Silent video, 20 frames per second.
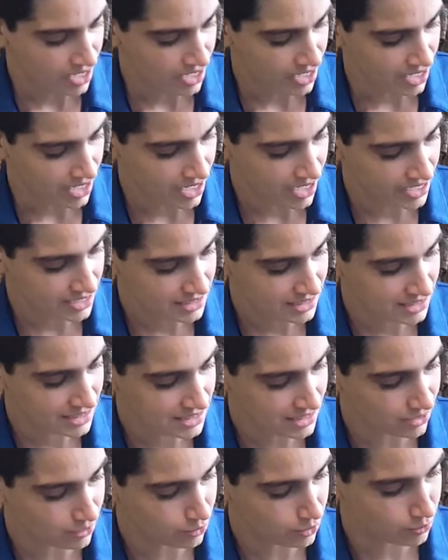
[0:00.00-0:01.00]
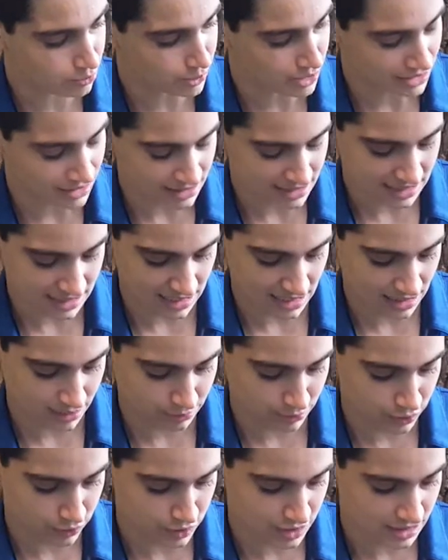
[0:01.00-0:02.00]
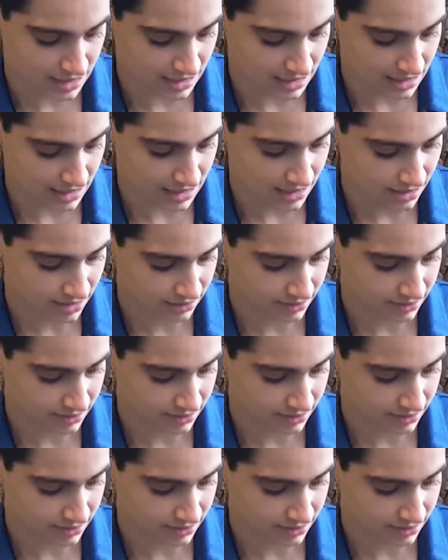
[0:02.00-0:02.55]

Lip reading: I still would be the same, you see.